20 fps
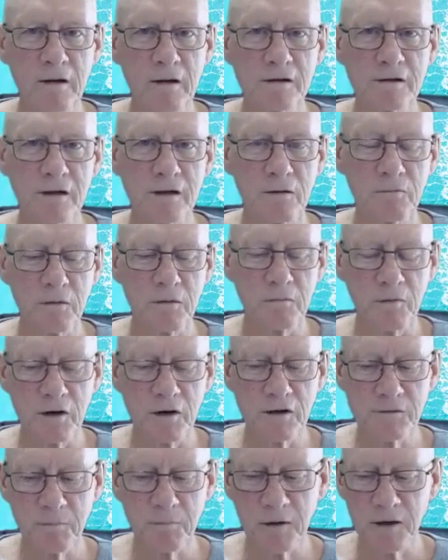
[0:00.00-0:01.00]
So
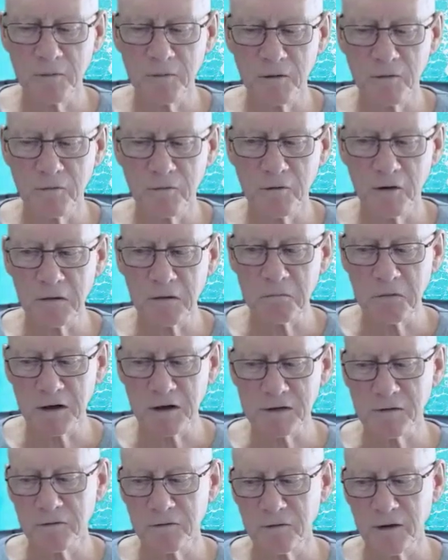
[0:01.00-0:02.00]
most people are very
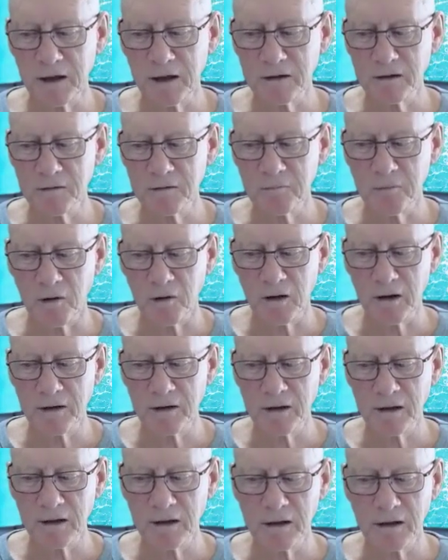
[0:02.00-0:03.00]
much affected by
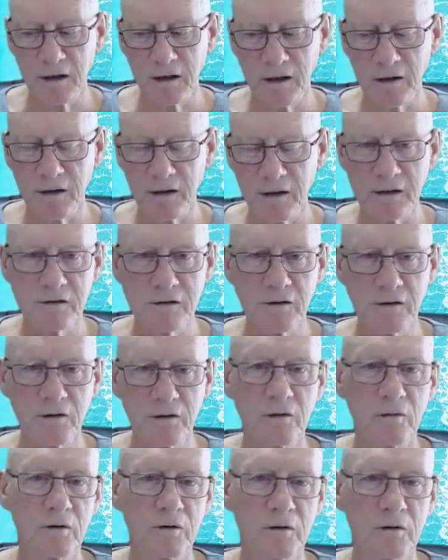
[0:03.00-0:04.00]
the
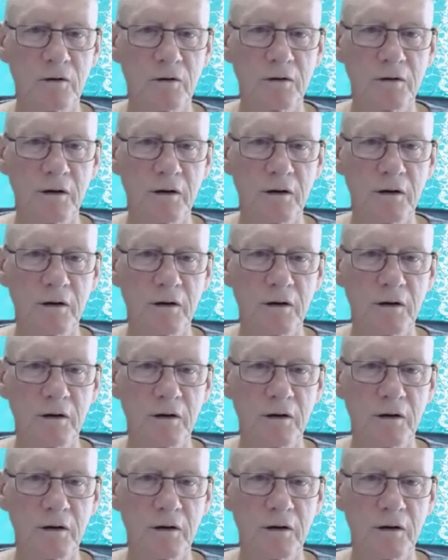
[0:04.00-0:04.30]
external world.